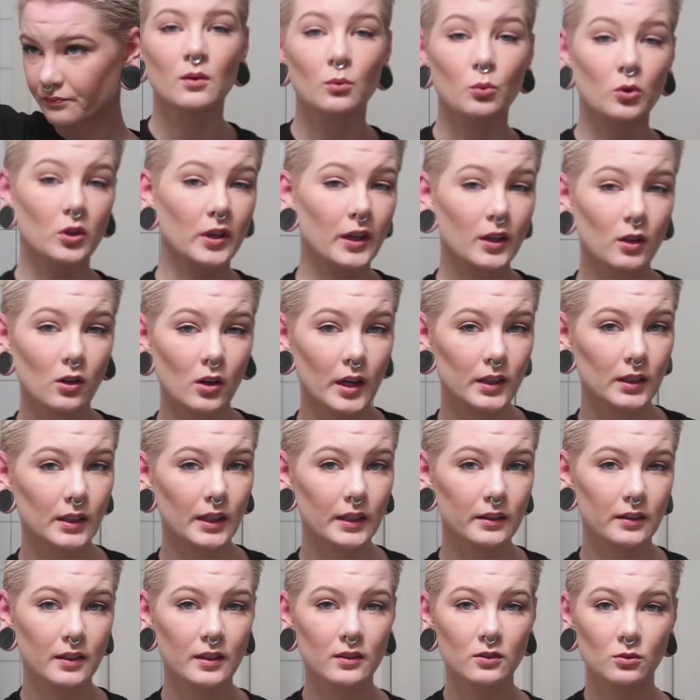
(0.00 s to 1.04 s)
Would I go out
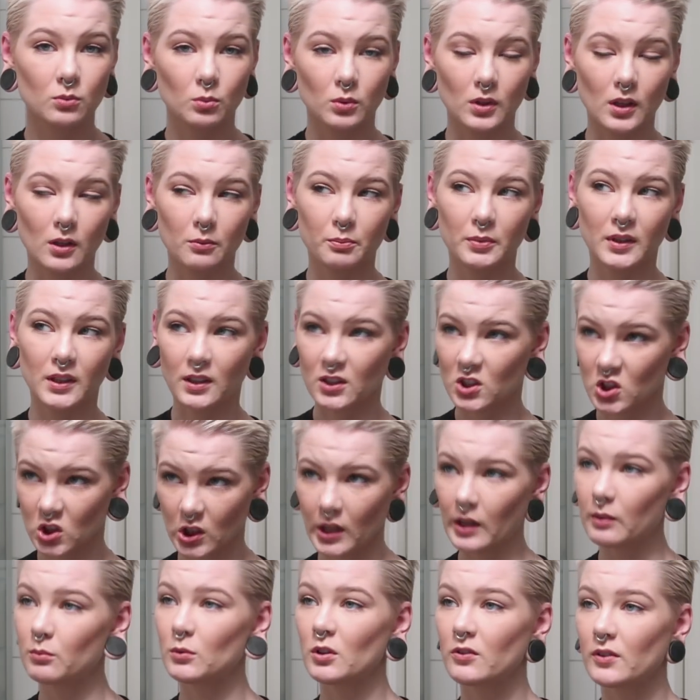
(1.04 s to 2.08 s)
like this without being
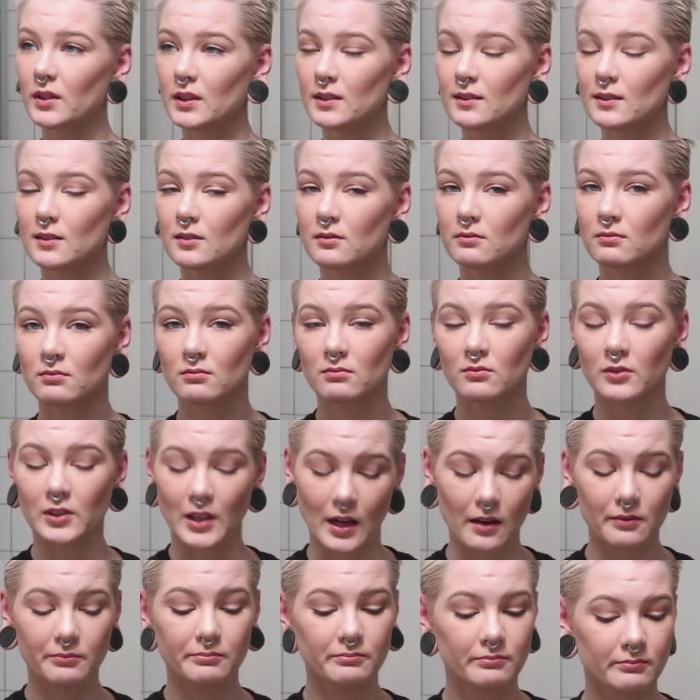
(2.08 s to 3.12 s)
ashamed of it?
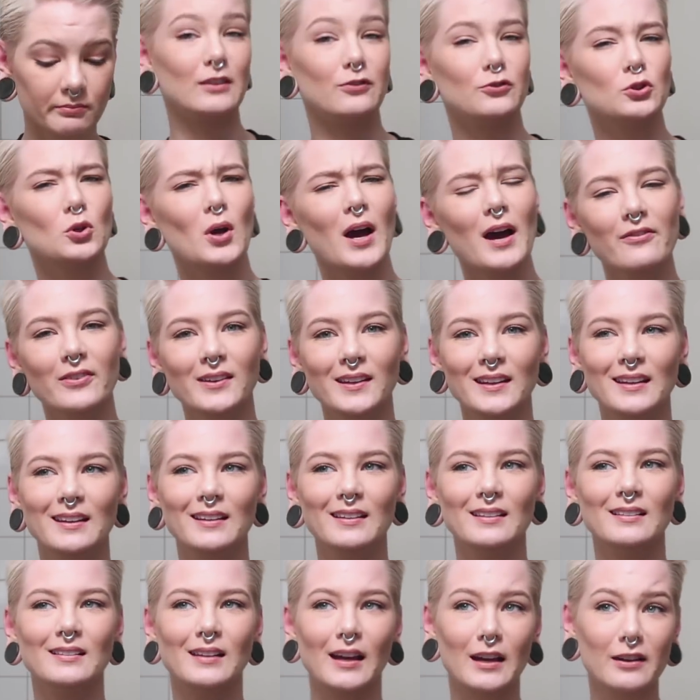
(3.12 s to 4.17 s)
Yeah. If you have
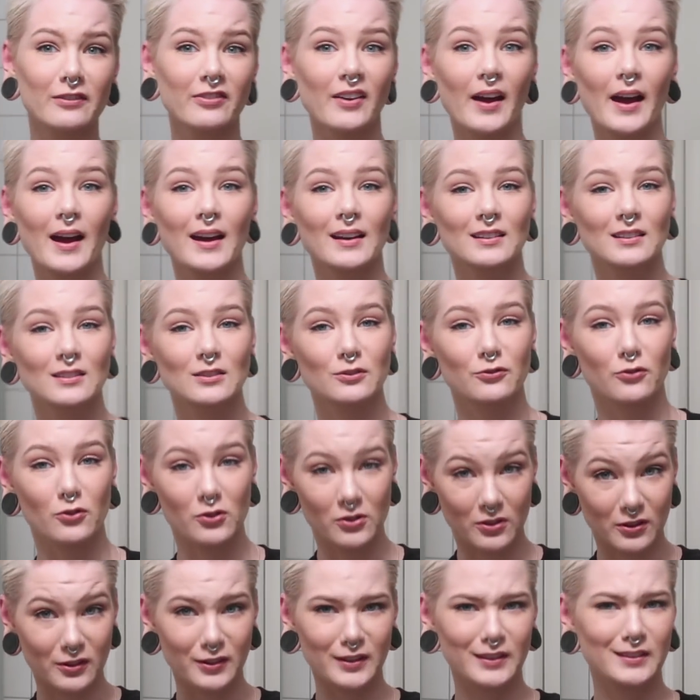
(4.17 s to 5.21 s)
any life hacks for
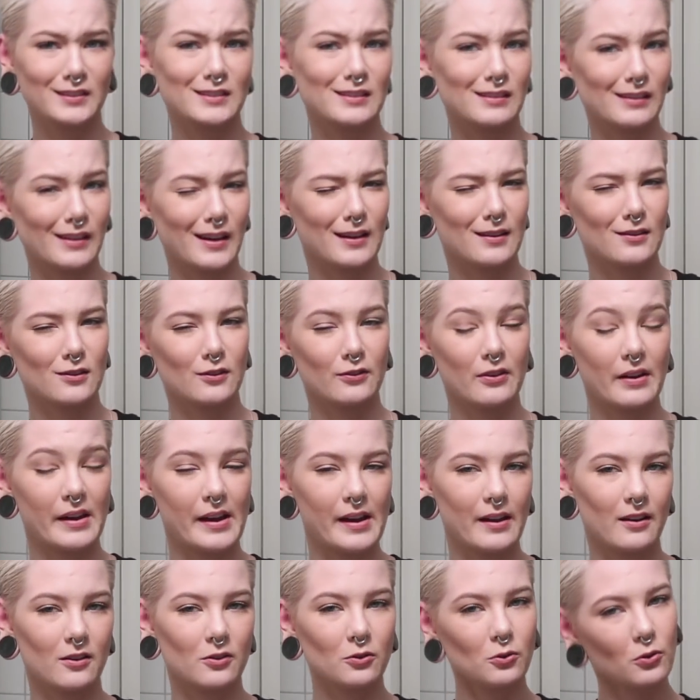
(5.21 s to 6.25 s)
this length of
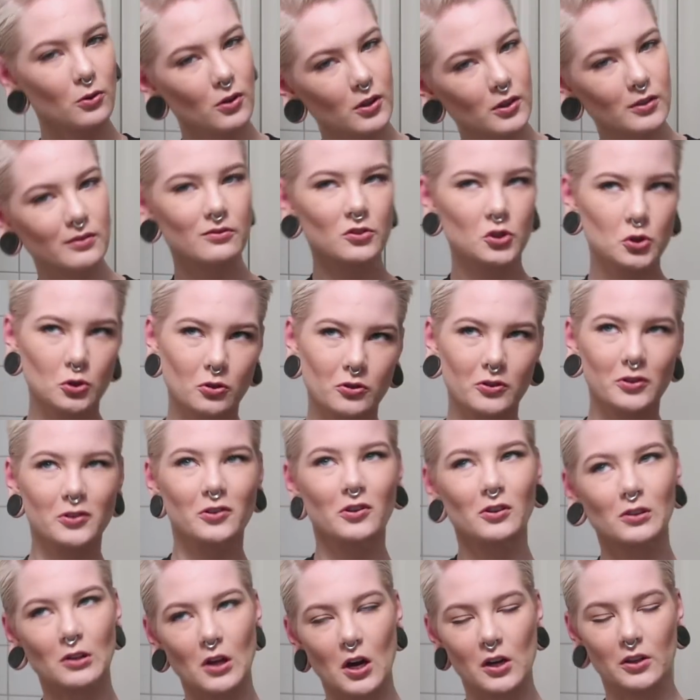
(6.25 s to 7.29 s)
hair, or shorter
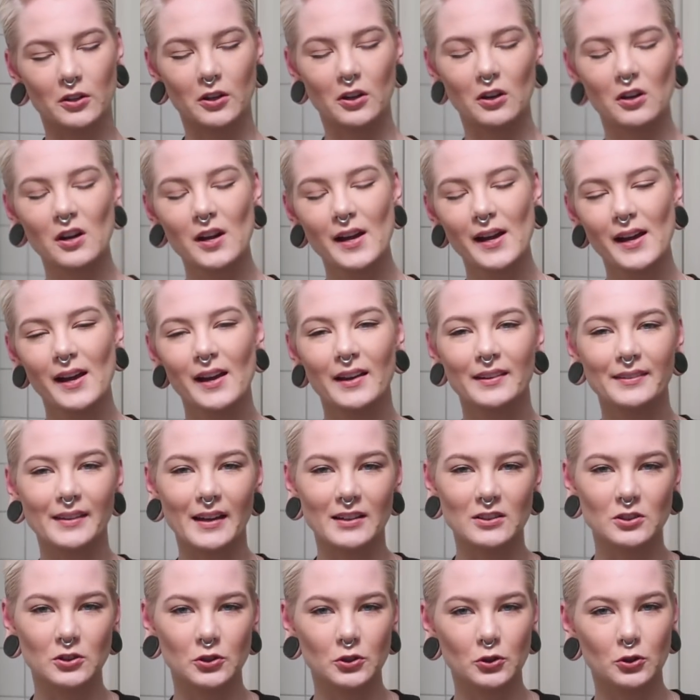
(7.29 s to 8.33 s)
or longer,
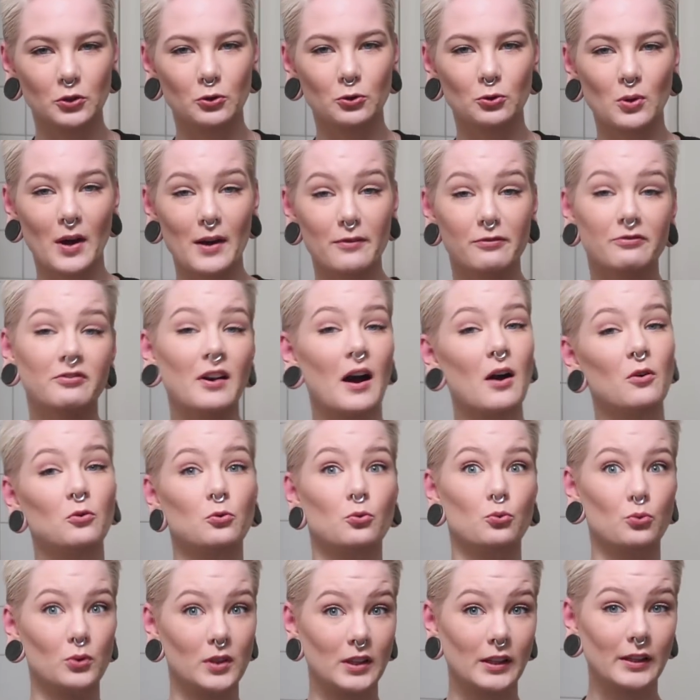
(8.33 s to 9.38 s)
that you have
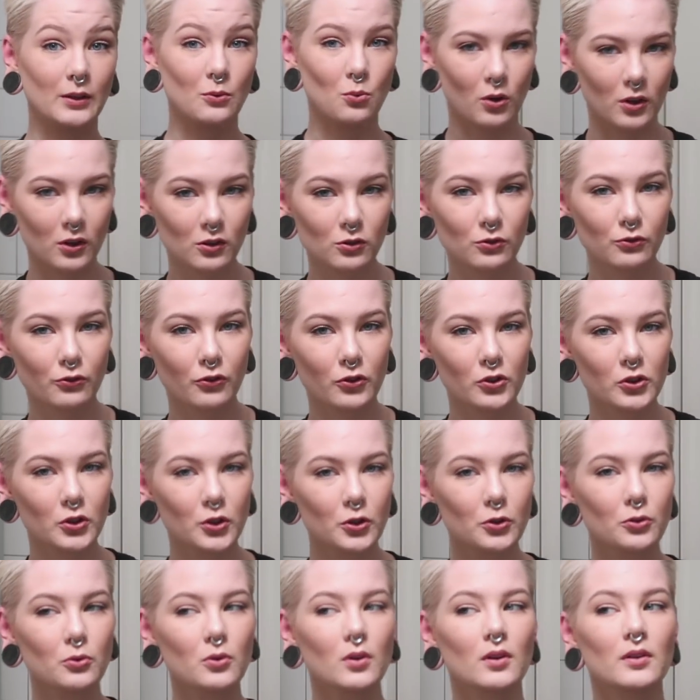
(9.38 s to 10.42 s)
found really works for
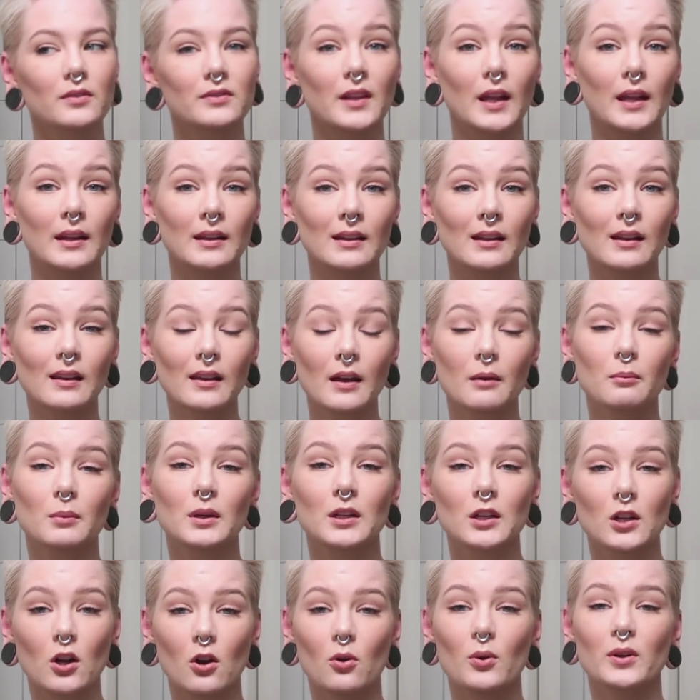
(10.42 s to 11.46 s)
you, then let me
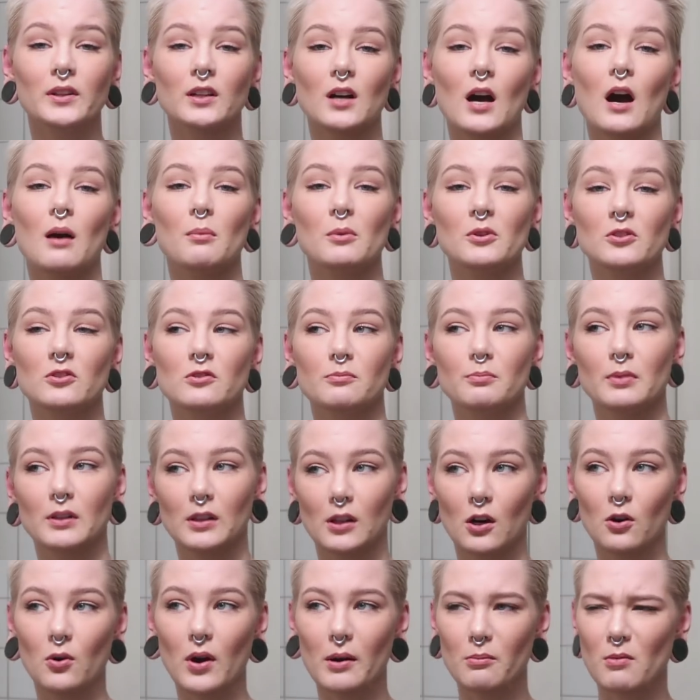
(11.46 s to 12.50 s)
know in the comments
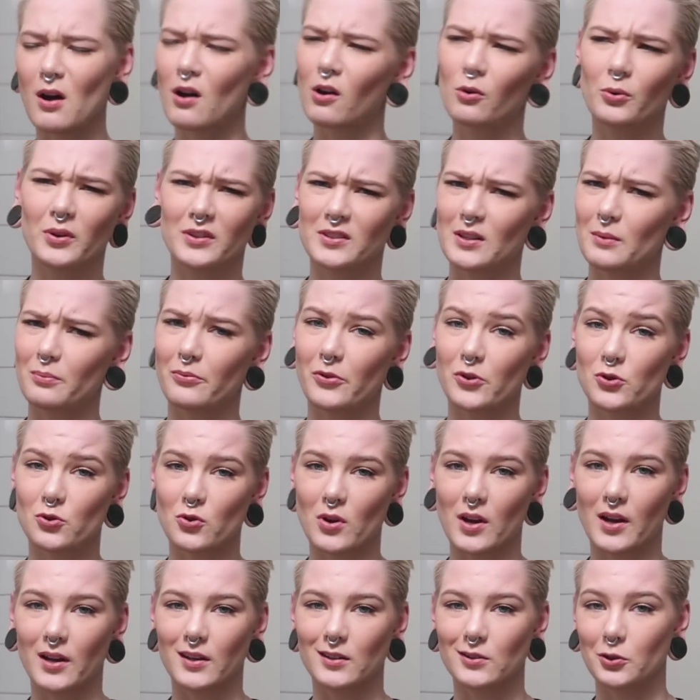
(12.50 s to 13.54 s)
below. I'm always up for
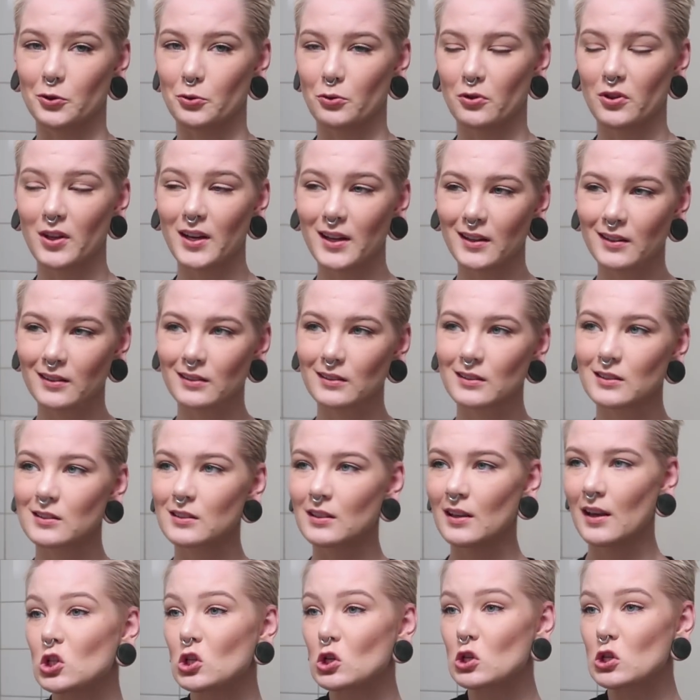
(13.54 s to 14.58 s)
trying new things.
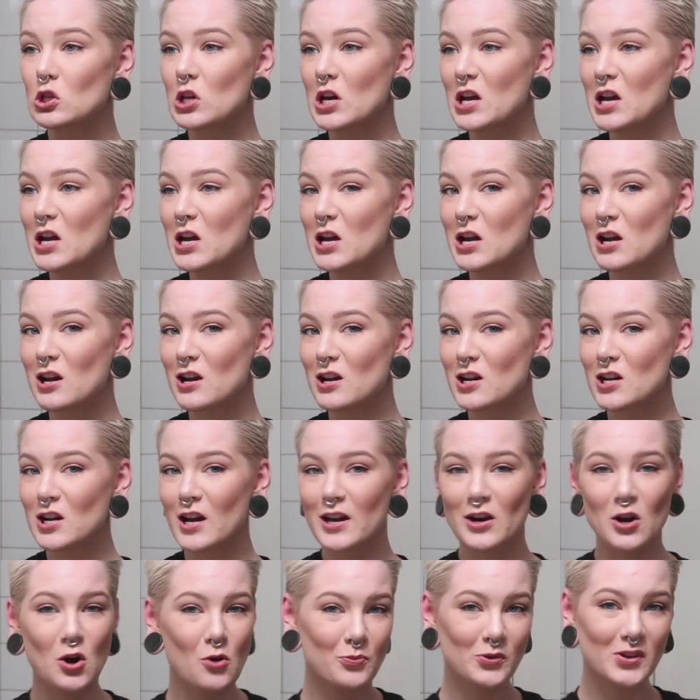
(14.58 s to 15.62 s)
So there, I
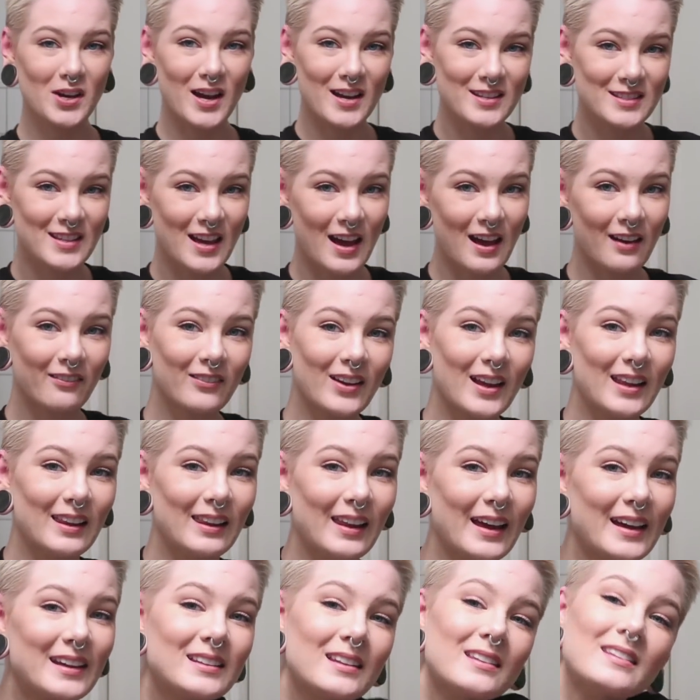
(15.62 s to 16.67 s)
hope you guys have
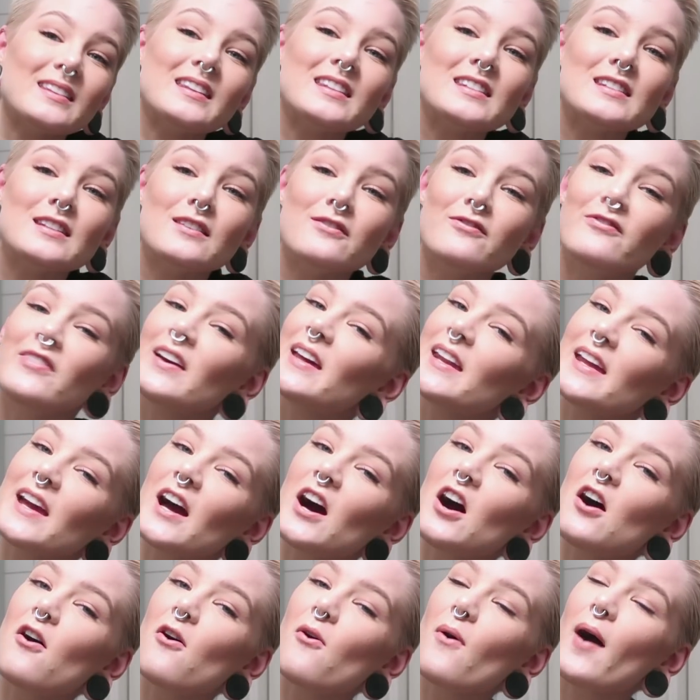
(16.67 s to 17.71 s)
liked this
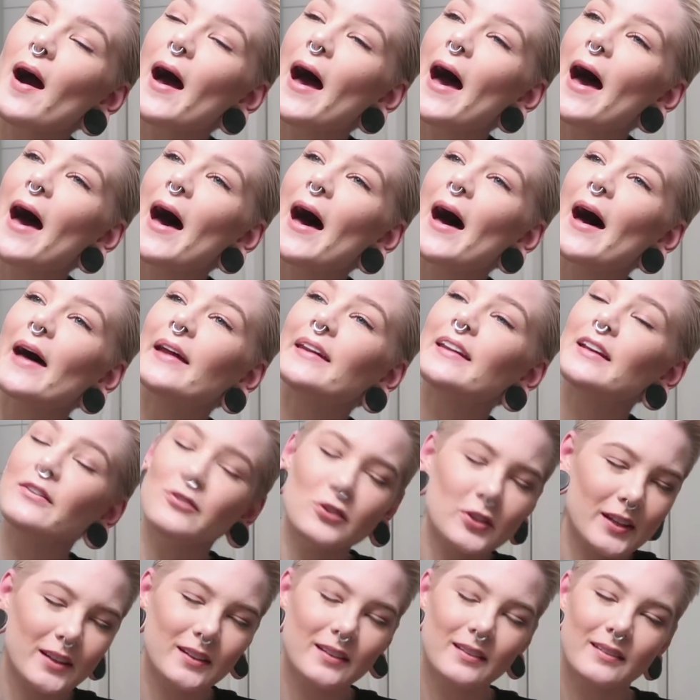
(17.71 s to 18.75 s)
video, and if
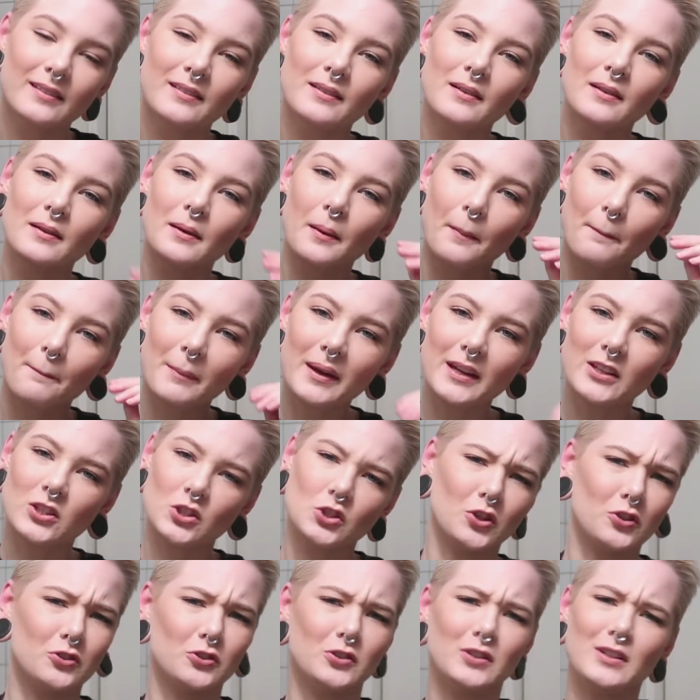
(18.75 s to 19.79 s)
you did, make
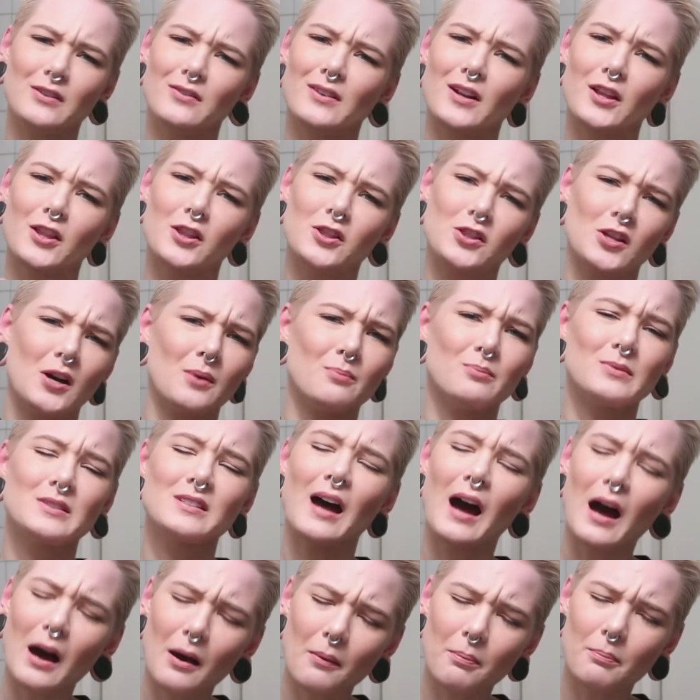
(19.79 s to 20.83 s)
sure to give it a thumbs
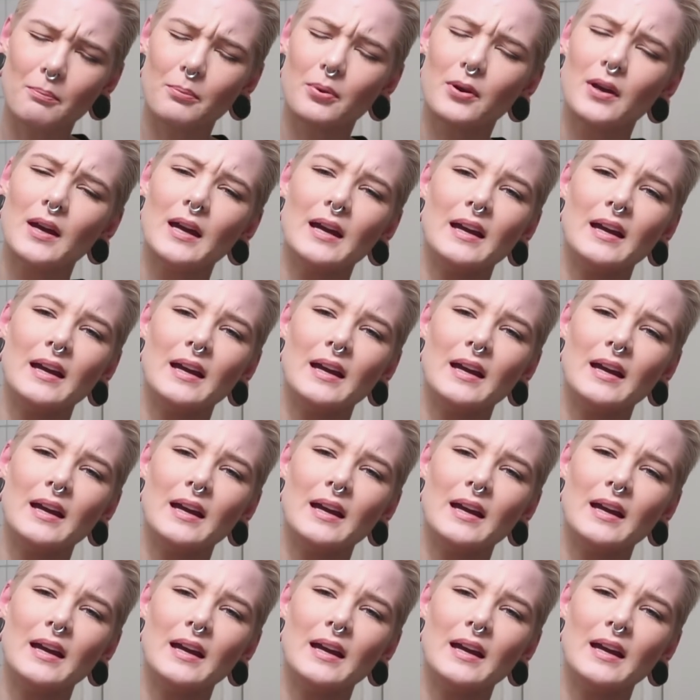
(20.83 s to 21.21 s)
up.